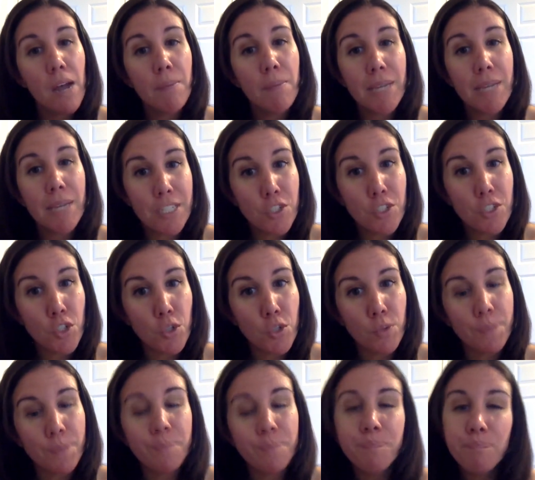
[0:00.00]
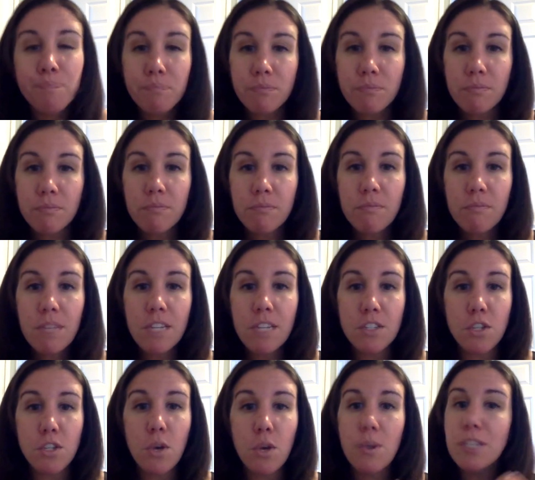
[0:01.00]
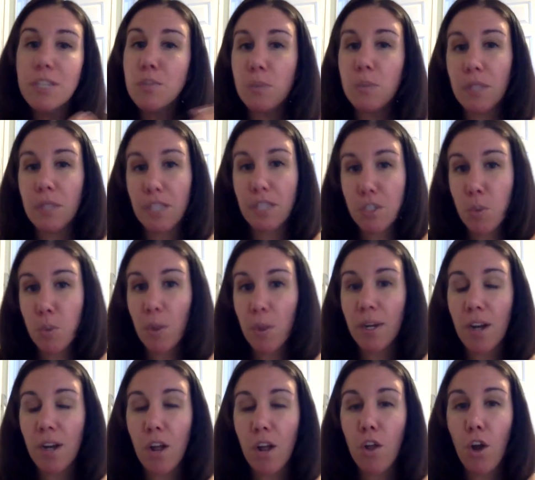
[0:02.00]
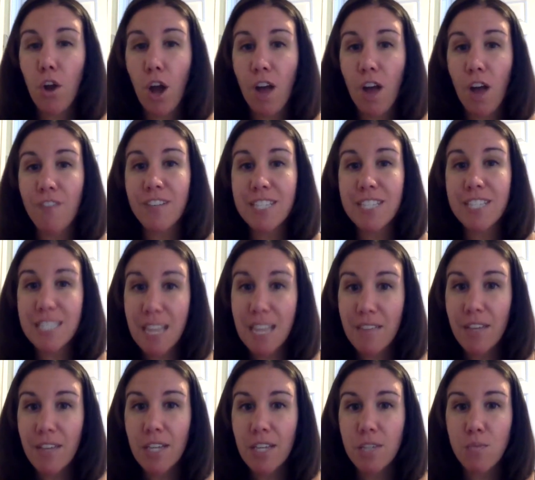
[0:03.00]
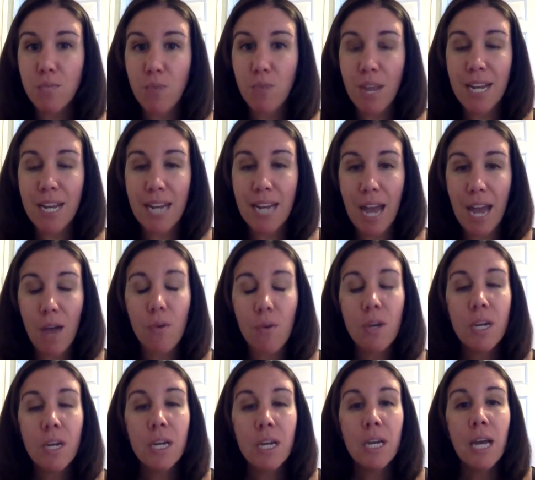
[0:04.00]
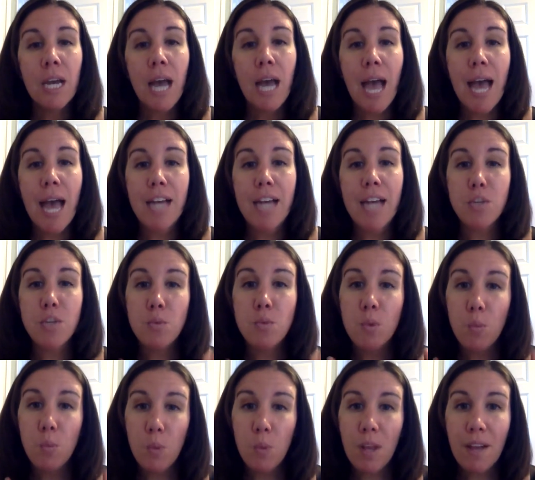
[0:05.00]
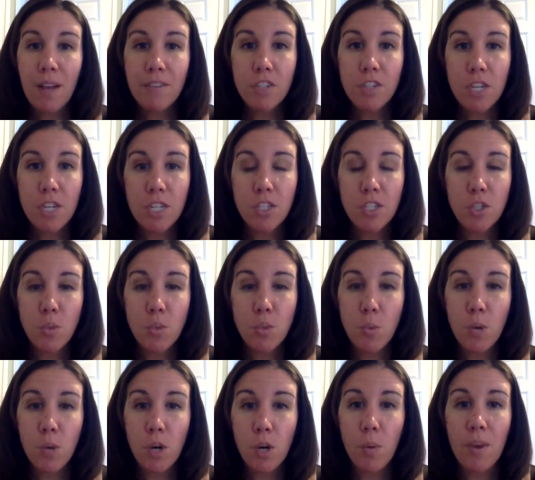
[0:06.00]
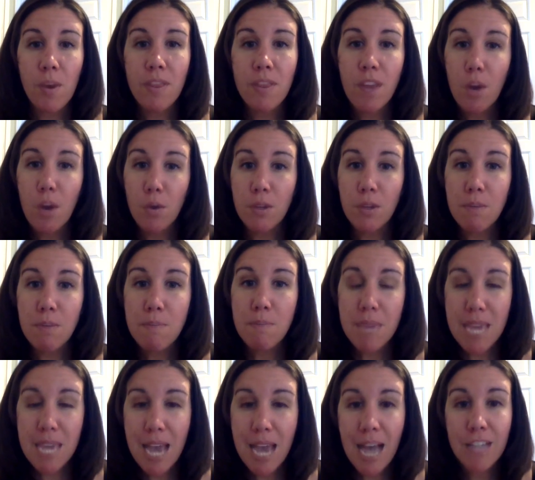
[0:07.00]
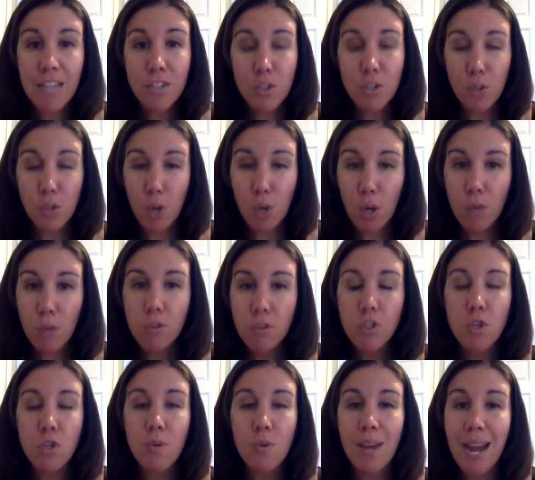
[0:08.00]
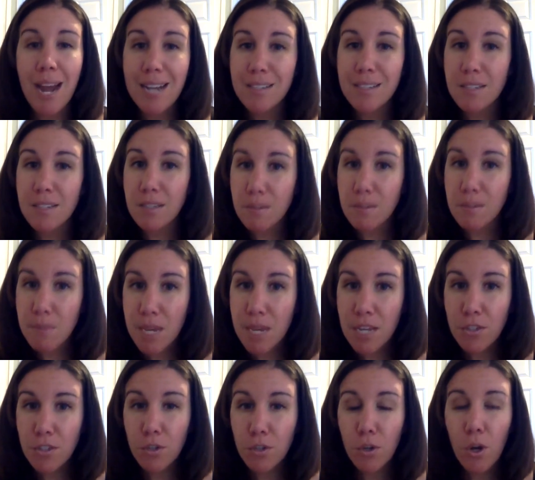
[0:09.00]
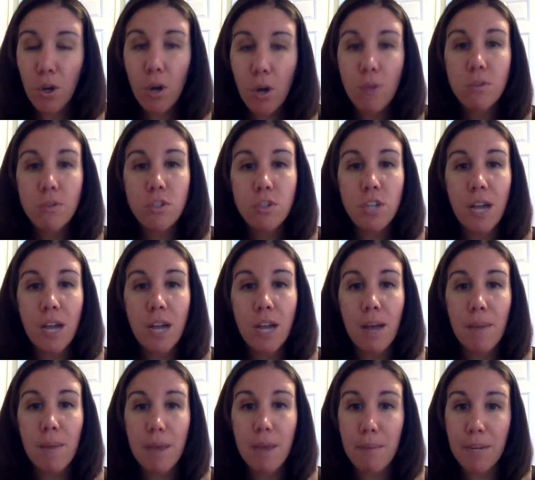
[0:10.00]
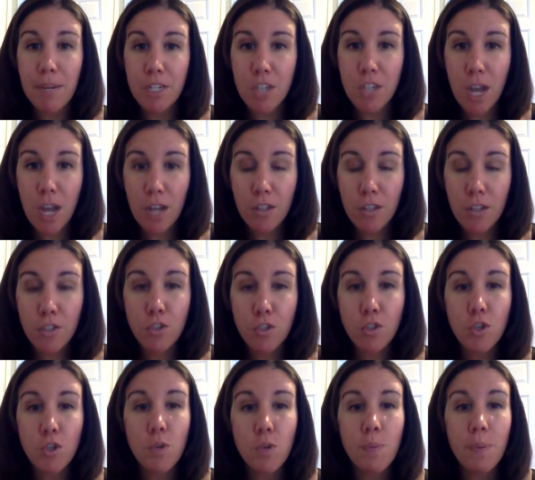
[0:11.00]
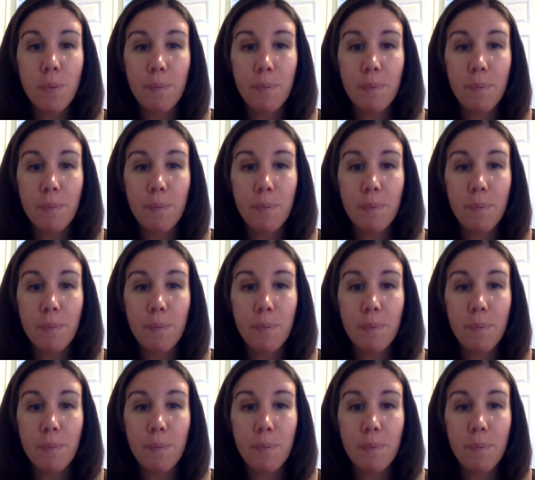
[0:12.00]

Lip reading: in June. So it's really a $20 off savings right now. And you will have a chance to work with not only me as your coach, you get access to me as your coach and my challenge group